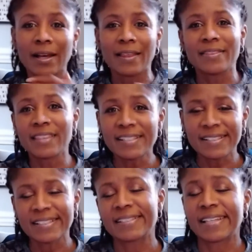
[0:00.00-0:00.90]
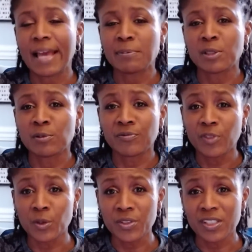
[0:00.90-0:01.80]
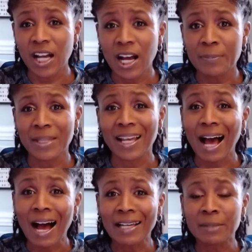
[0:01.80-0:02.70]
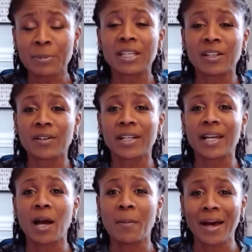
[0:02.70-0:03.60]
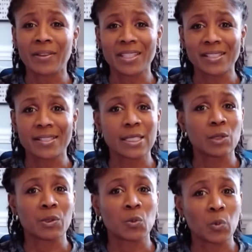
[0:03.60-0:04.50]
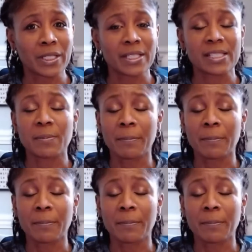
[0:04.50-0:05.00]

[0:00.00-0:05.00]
This is the absolute first time that I am hearing about this secret witness.